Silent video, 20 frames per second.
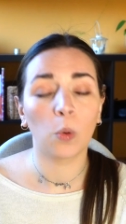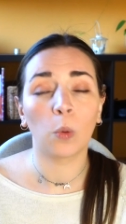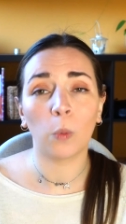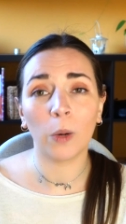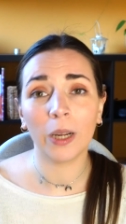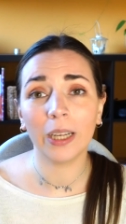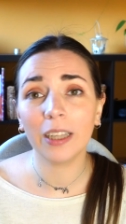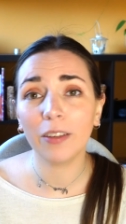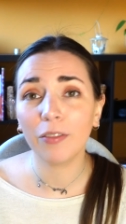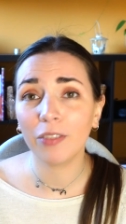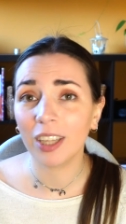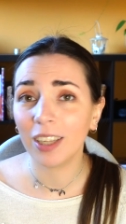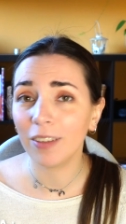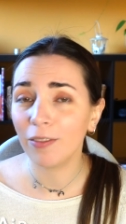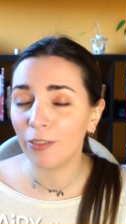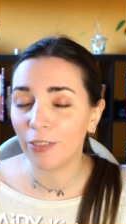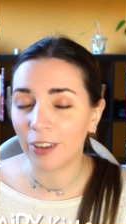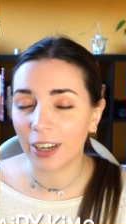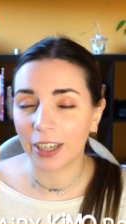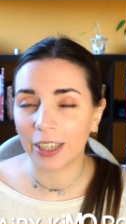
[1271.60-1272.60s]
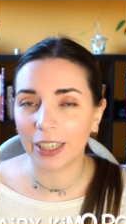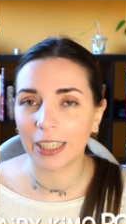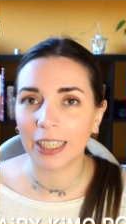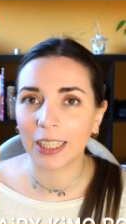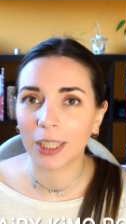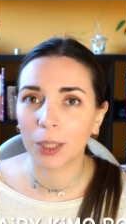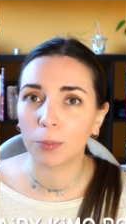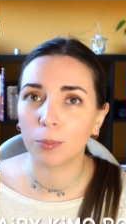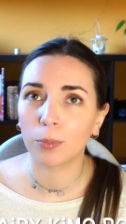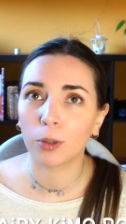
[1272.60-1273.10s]
Weightlifting Fairy
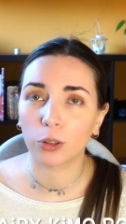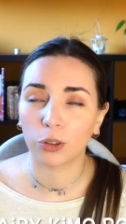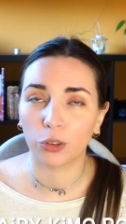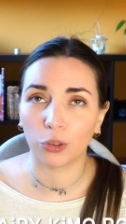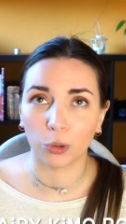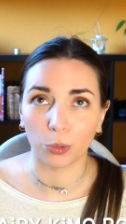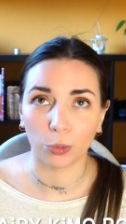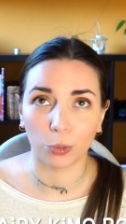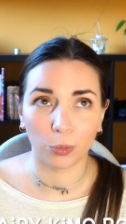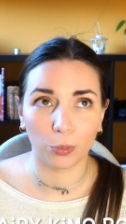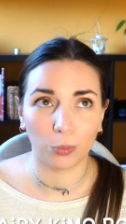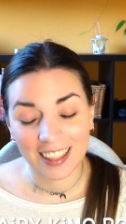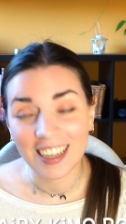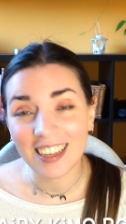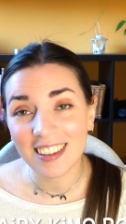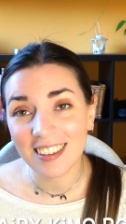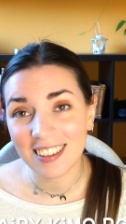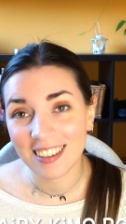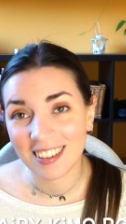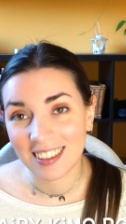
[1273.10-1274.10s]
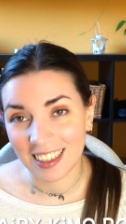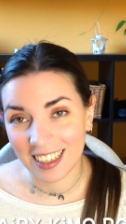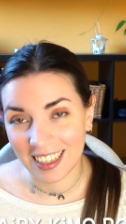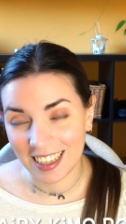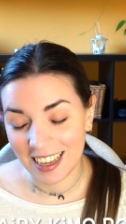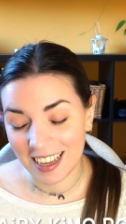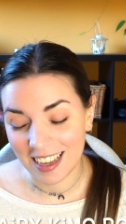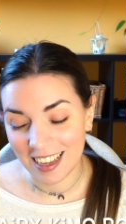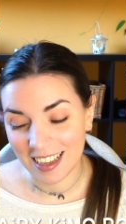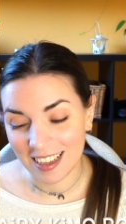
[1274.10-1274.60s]
Kimbokju. This
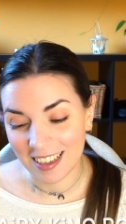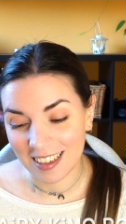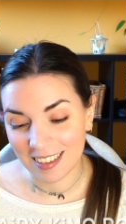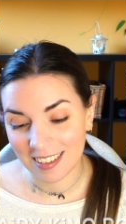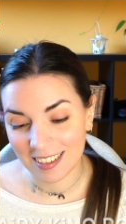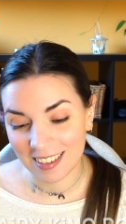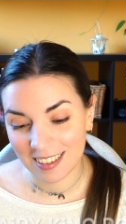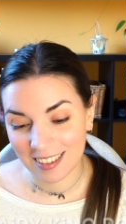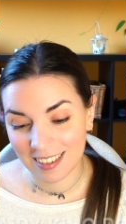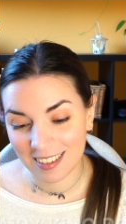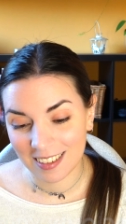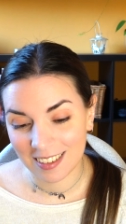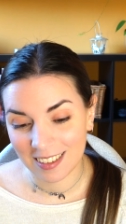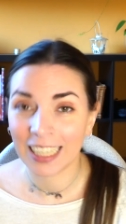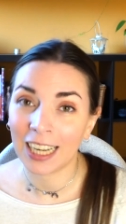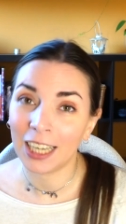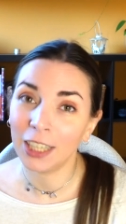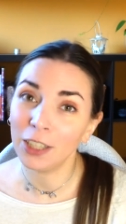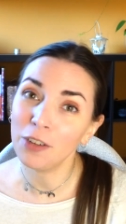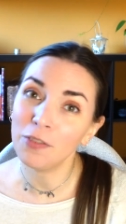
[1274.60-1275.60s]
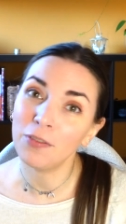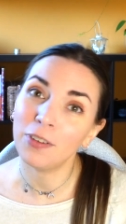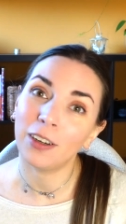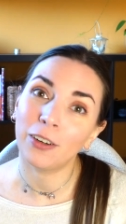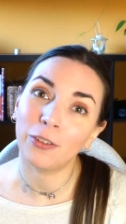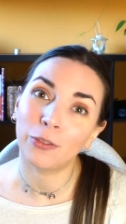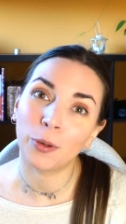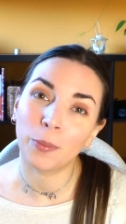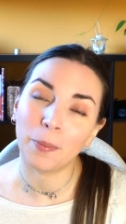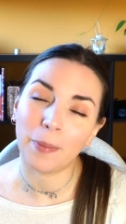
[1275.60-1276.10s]
is kind of
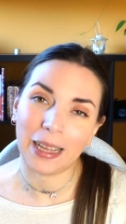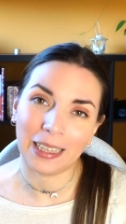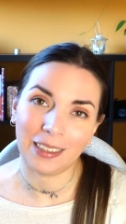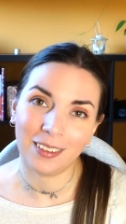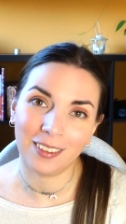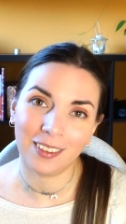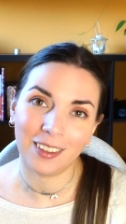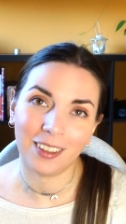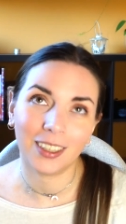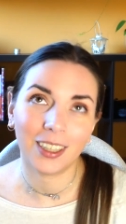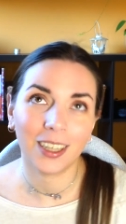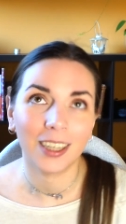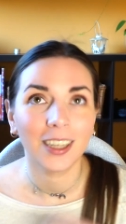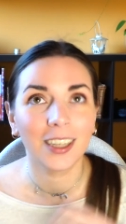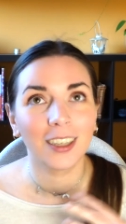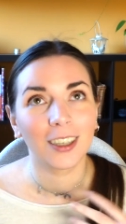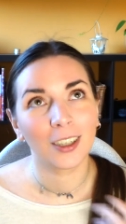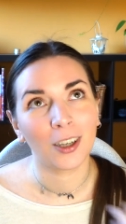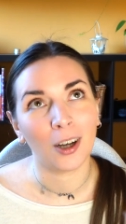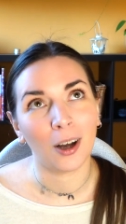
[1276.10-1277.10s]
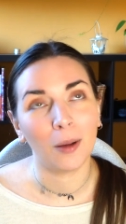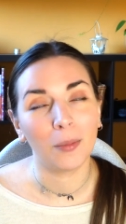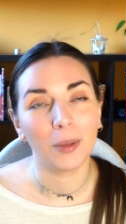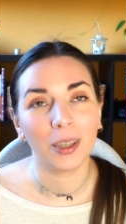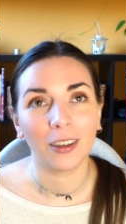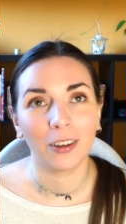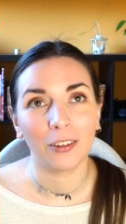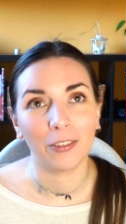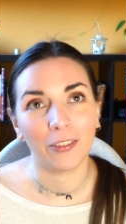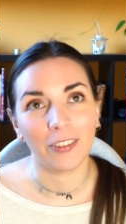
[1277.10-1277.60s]
a romantic
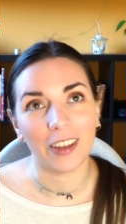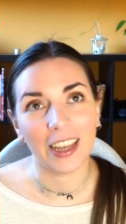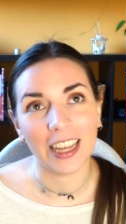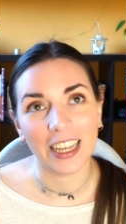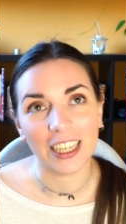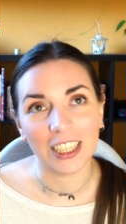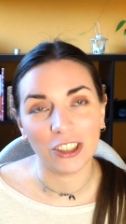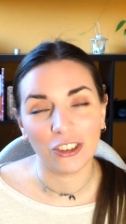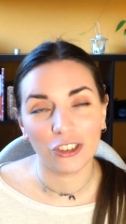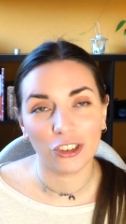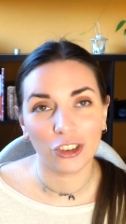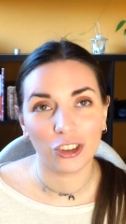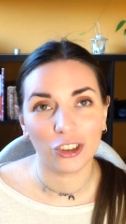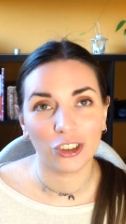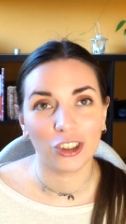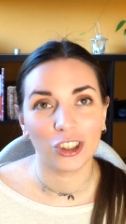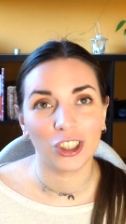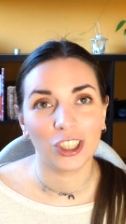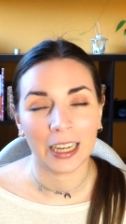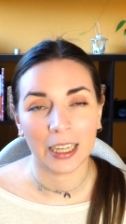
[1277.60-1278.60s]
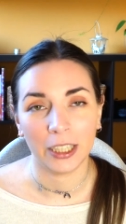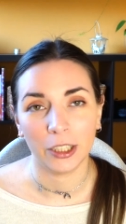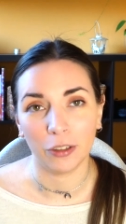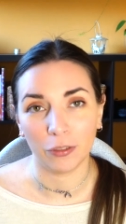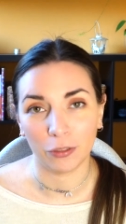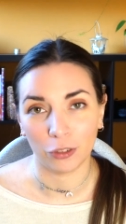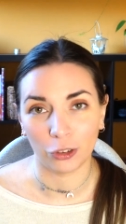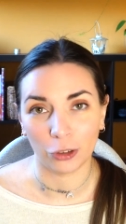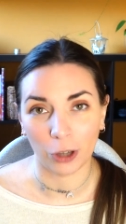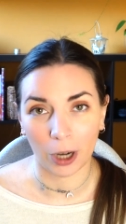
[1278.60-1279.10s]
coming of age kind
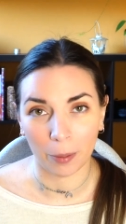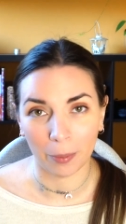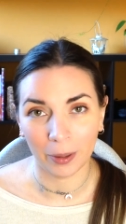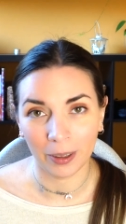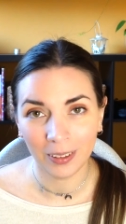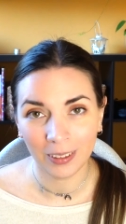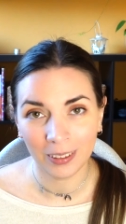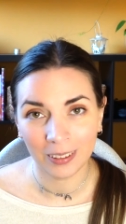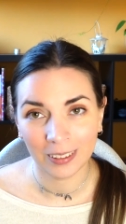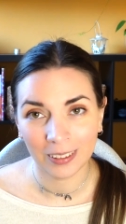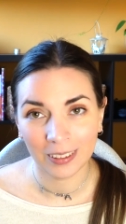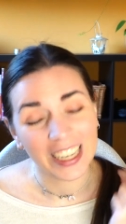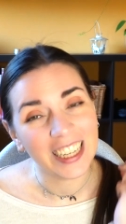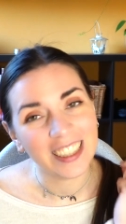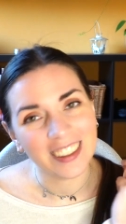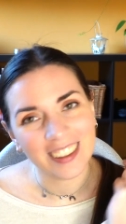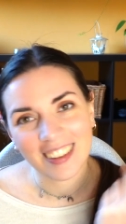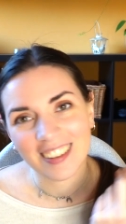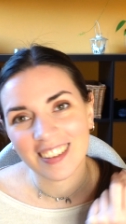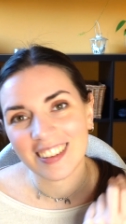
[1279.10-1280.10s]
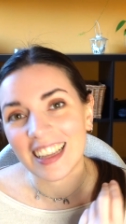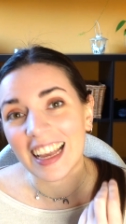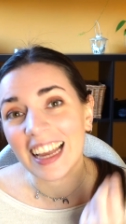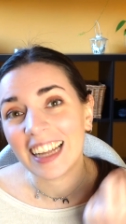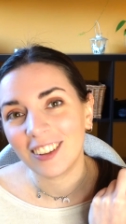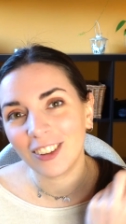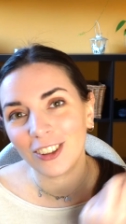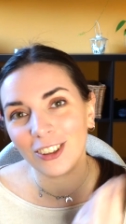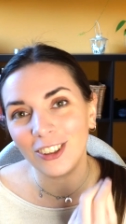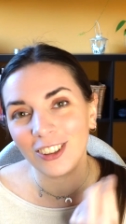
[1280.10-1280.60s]
of drama. It is
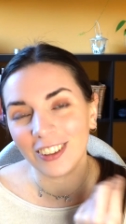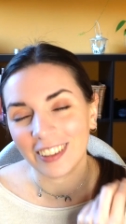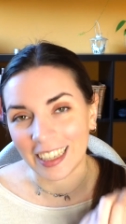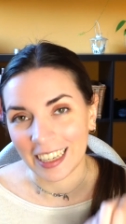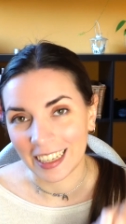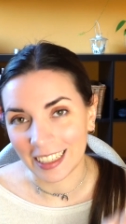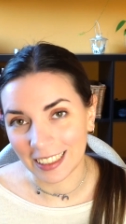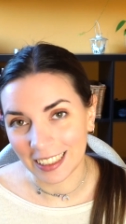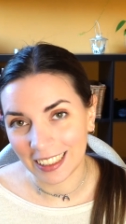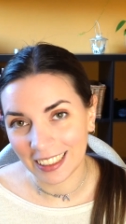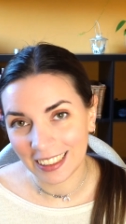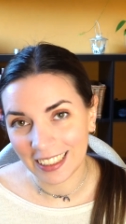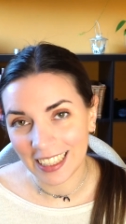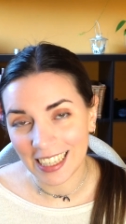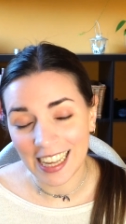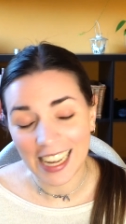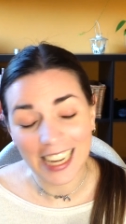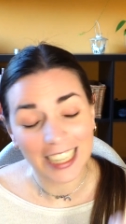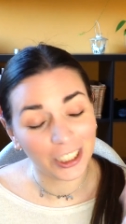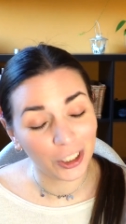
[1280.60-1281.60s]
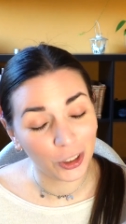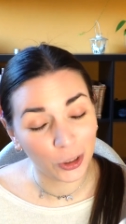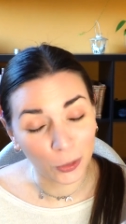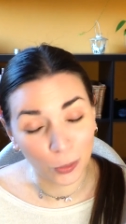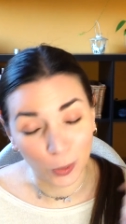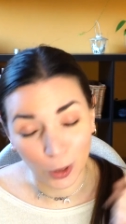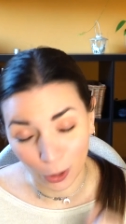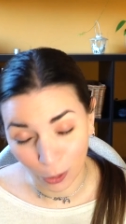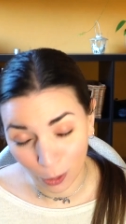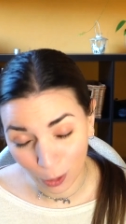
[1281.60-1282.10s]
entertaining, and you
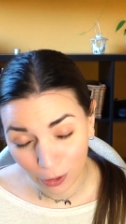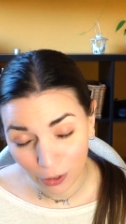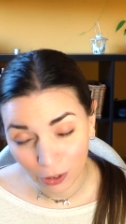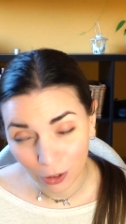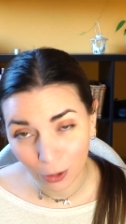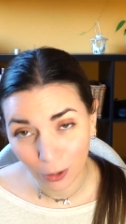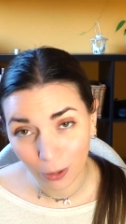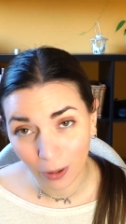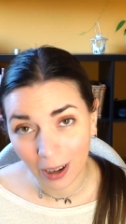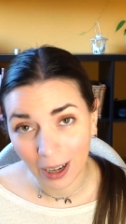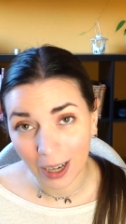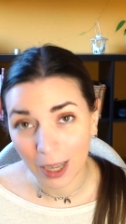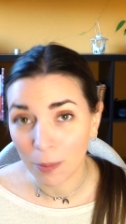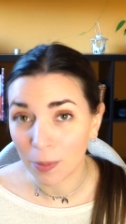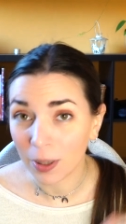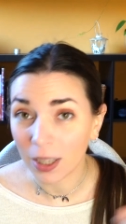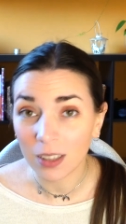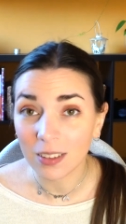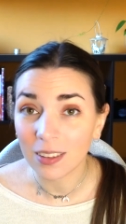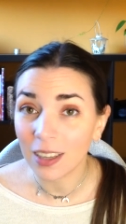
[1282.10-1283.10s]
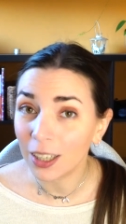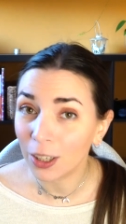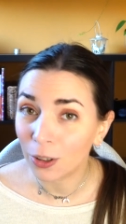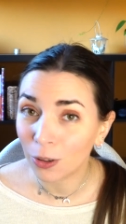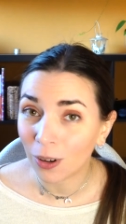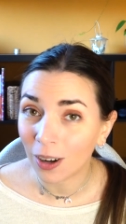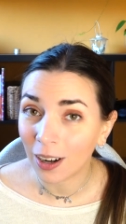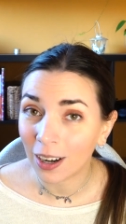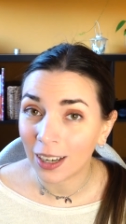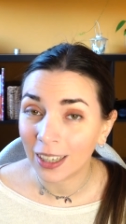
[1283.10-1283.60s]
will also cry because I
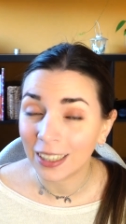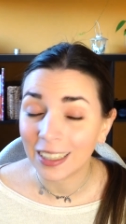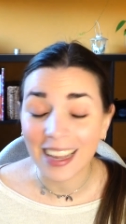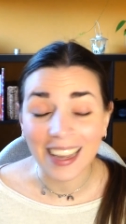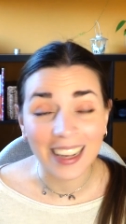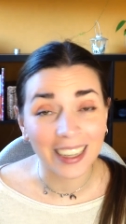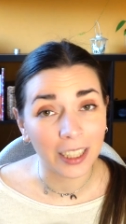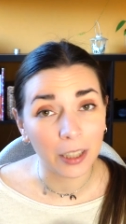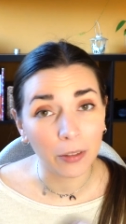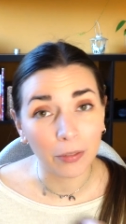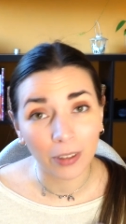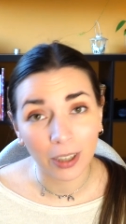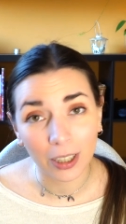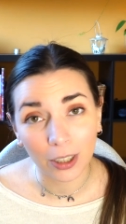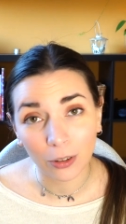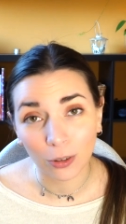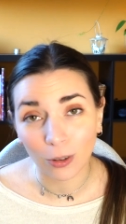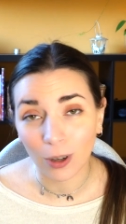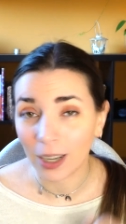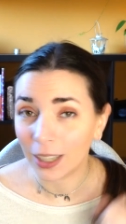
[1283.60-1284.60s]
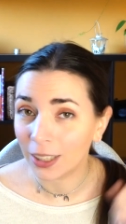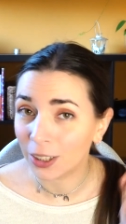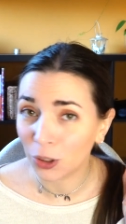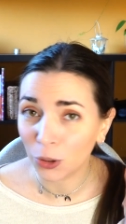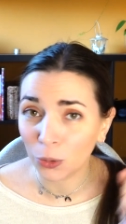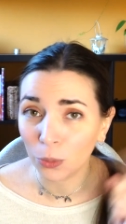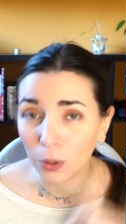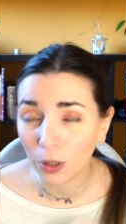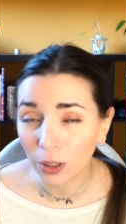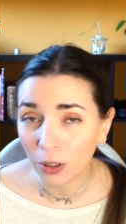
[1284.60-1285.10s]
cried, and if I cried
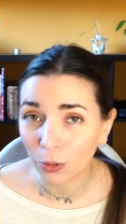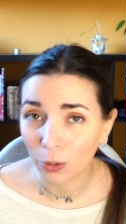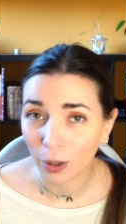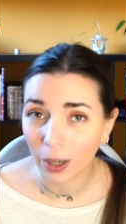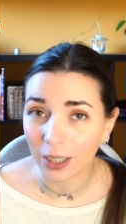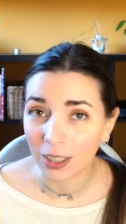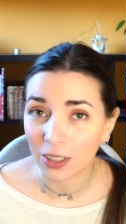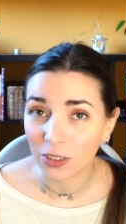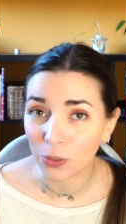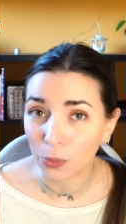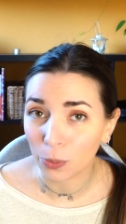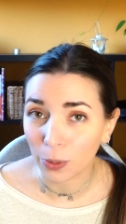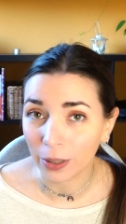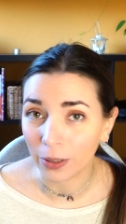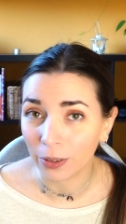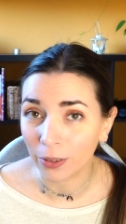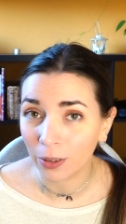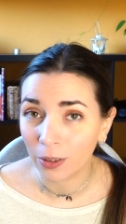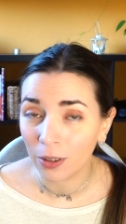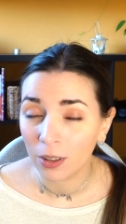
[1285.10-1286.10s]
you will cry as well.